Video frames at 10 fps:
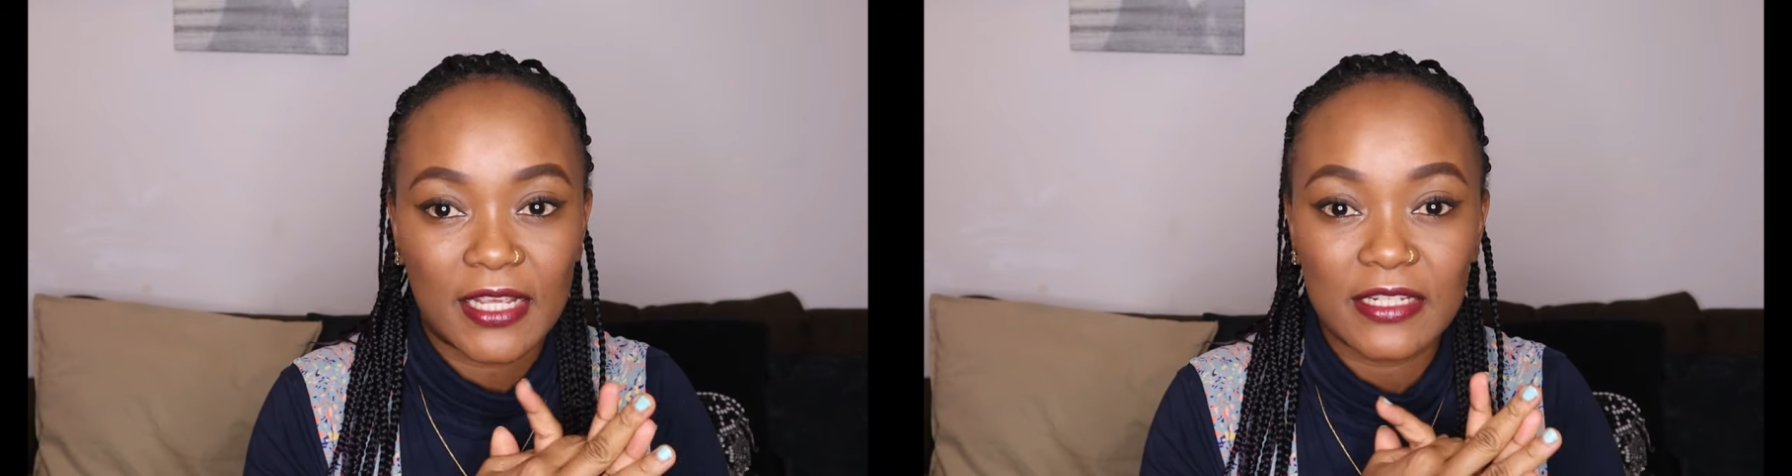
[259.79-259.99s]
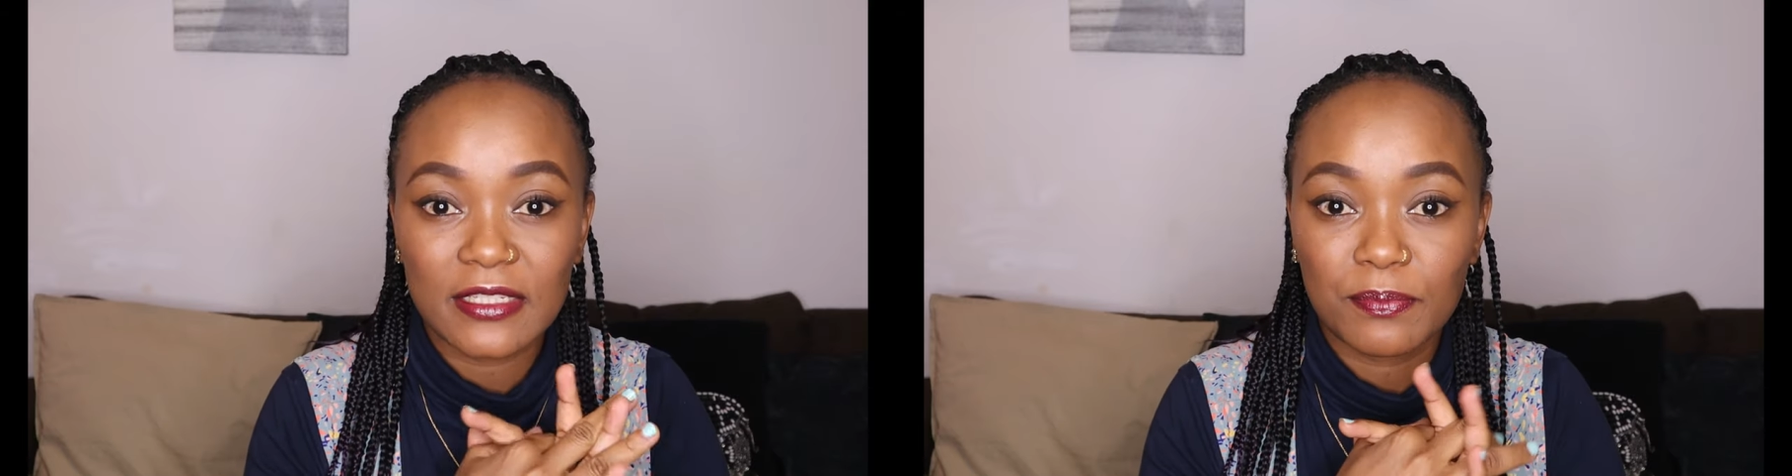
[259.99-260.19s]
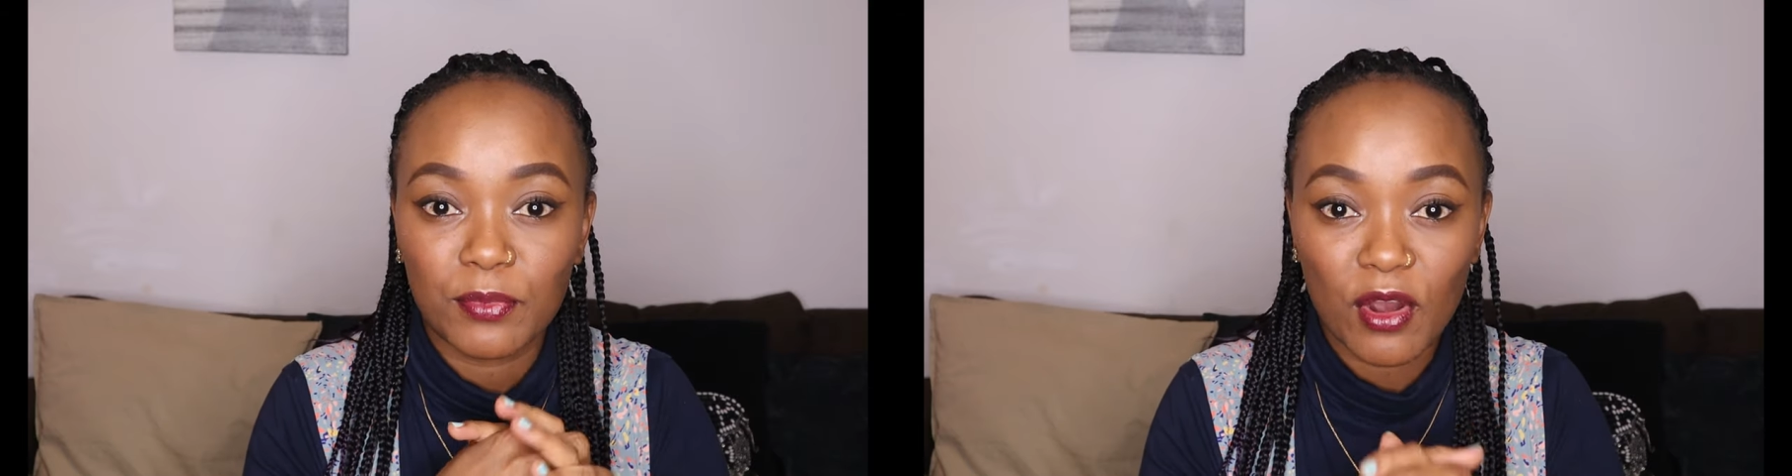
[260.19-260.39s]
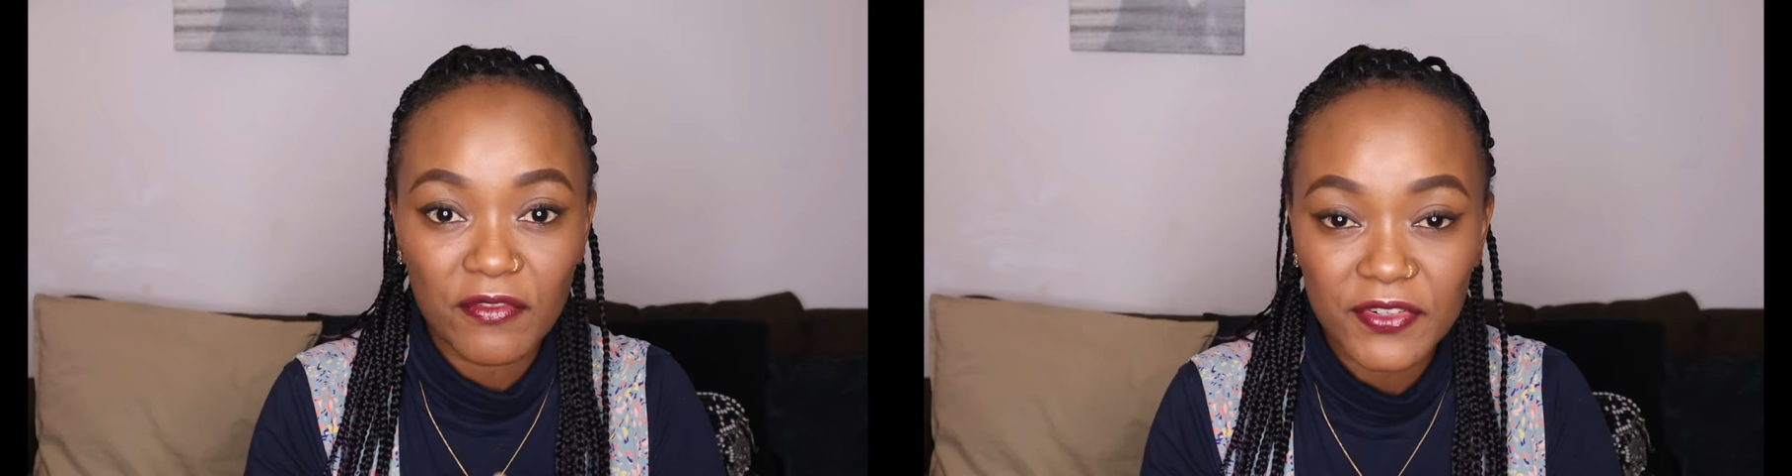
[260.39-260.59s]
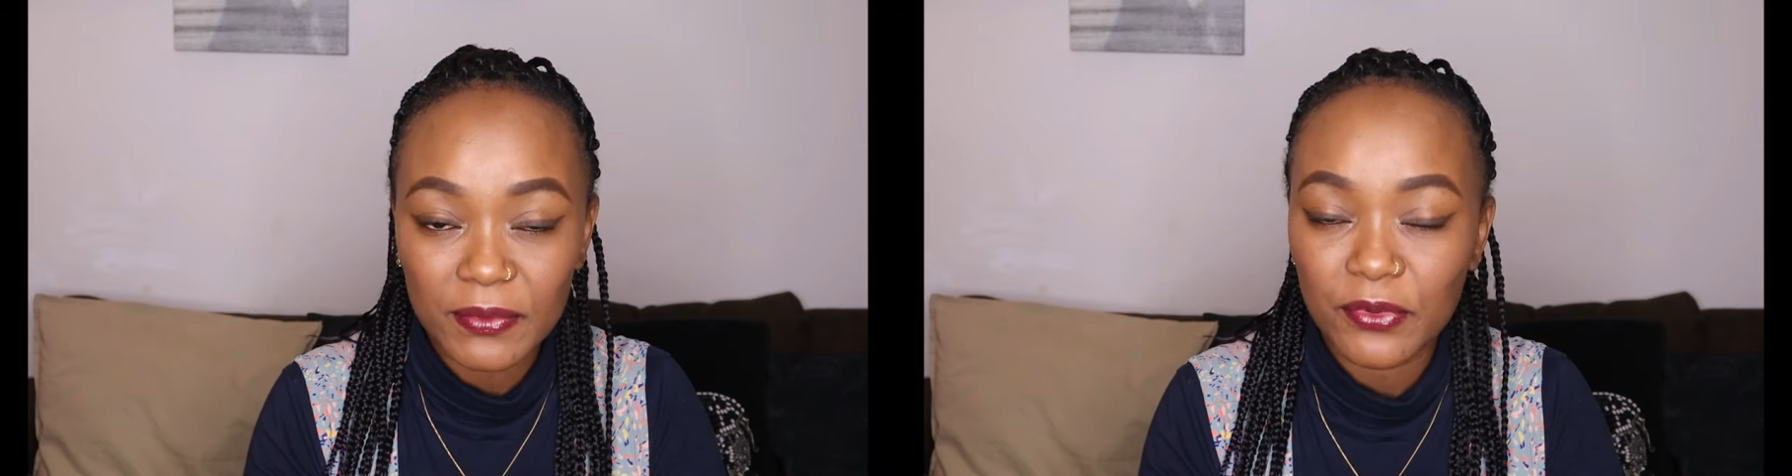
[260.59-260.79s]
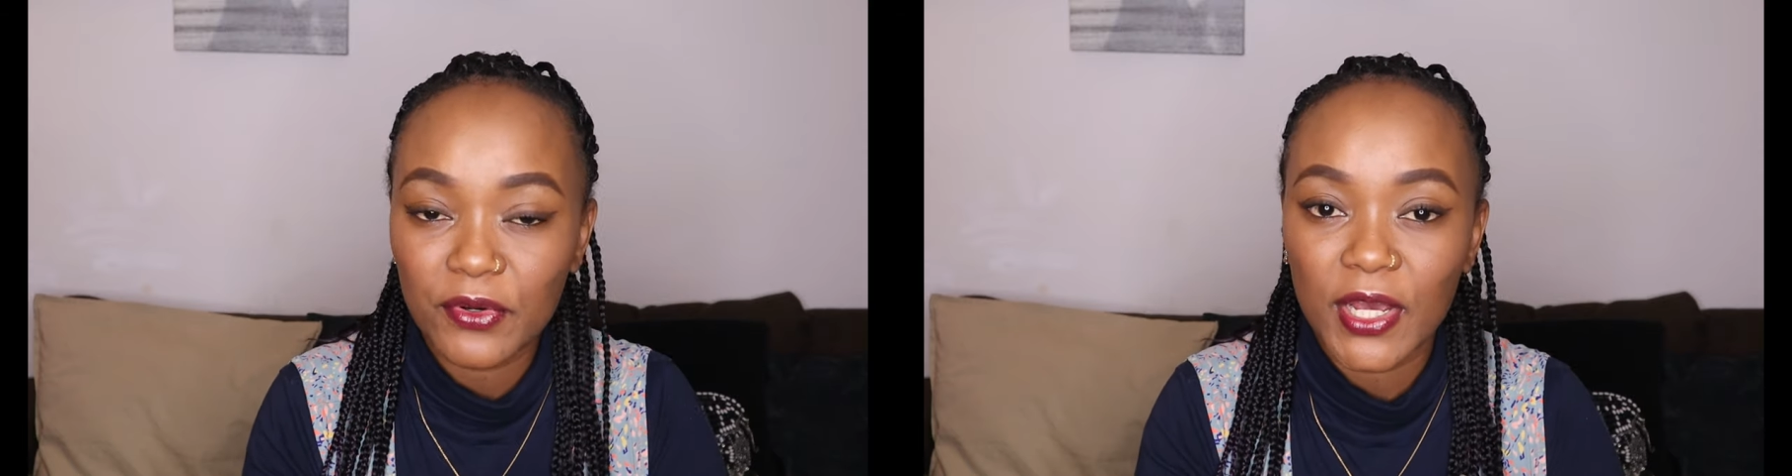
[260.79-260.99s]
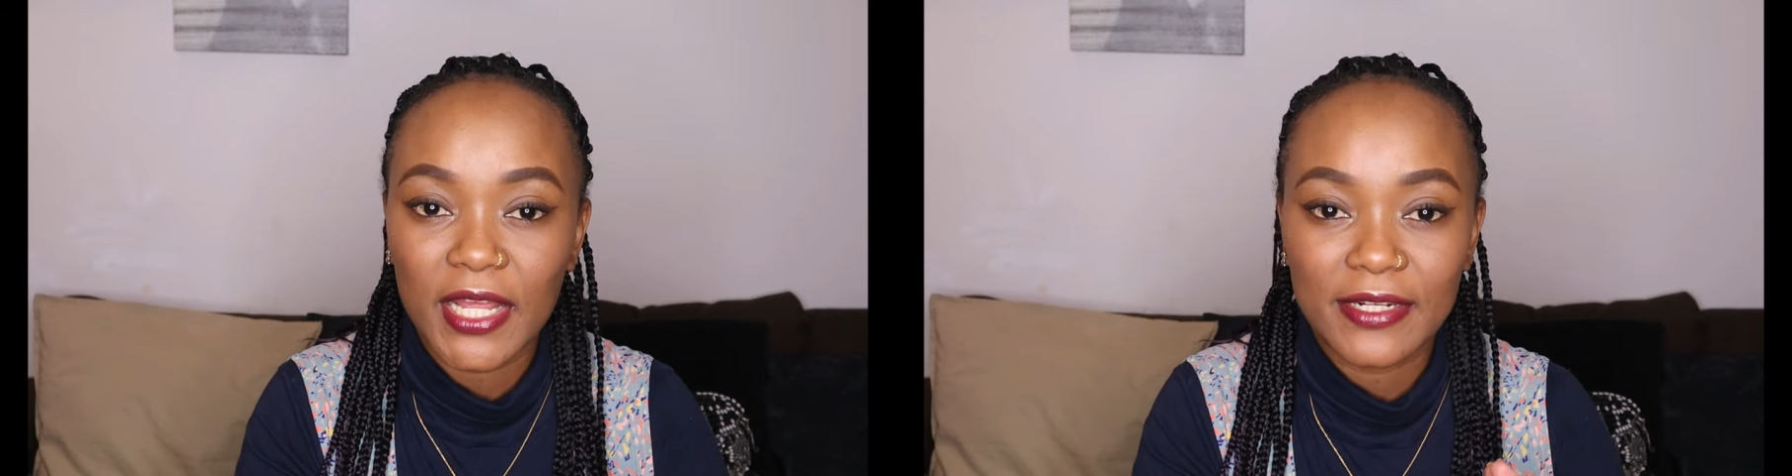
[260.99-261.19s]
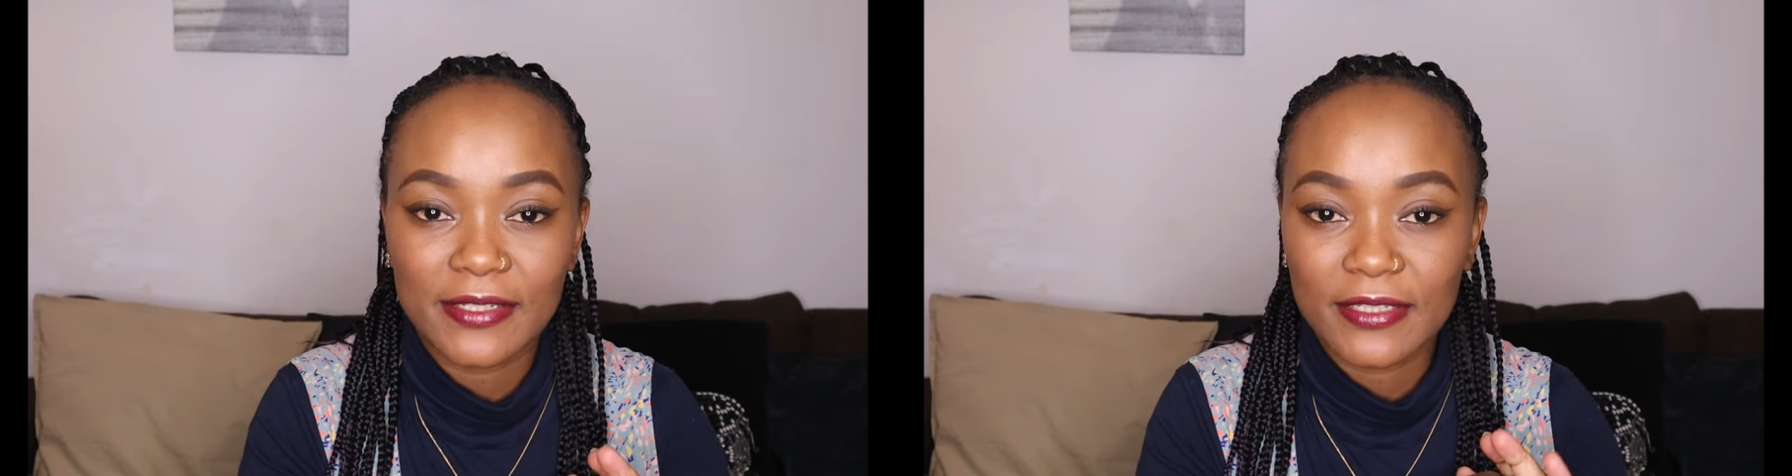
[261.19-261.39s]
it's comfortable
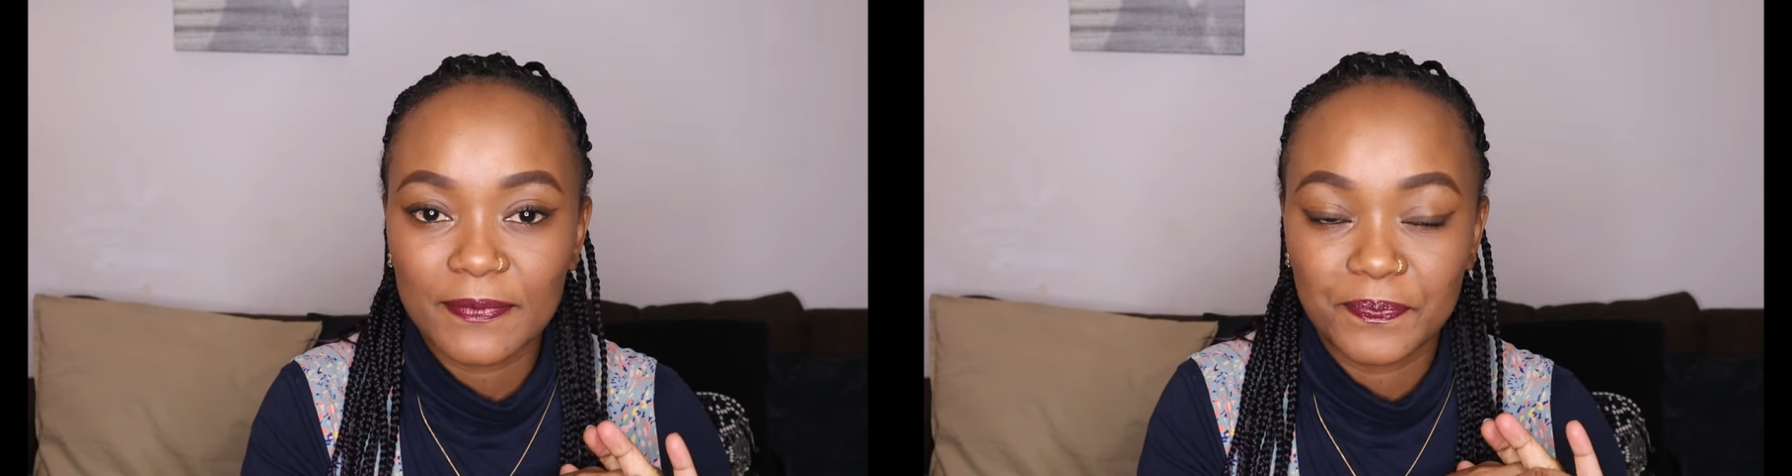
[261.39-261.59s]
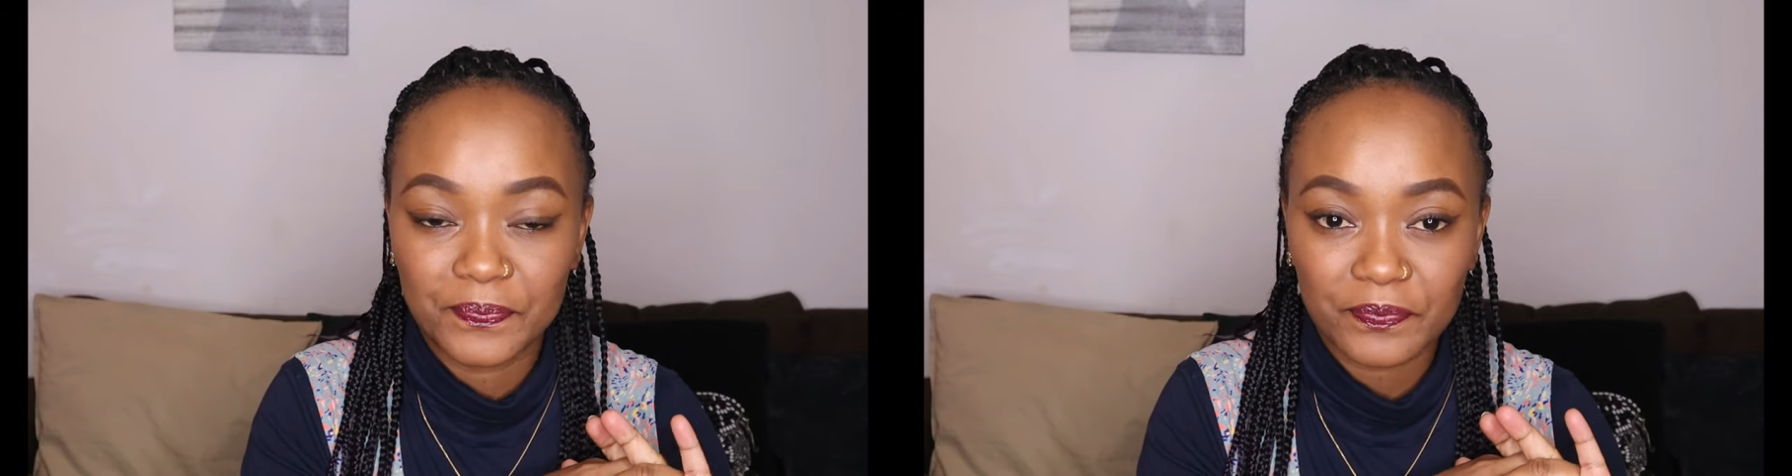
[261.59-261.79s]
and